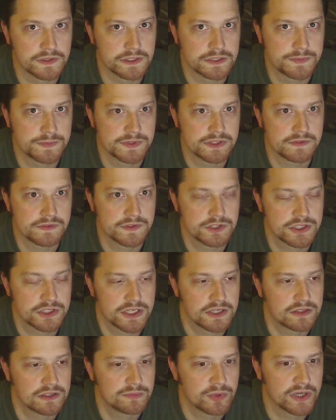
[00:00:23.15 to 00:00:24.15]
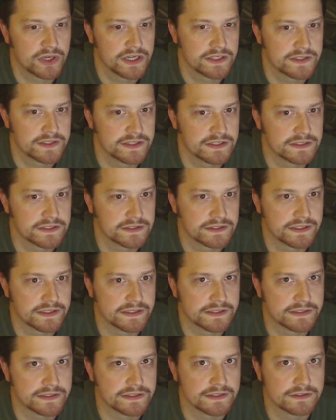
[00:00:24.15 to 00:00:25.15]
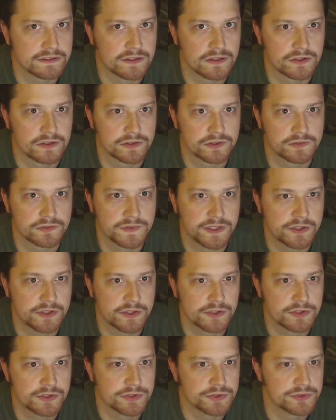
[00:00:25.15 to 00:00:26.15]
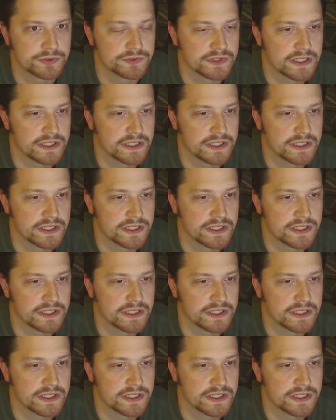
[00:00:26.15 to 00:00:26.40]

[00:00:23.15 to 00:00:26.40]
specific channel branding and longer videos,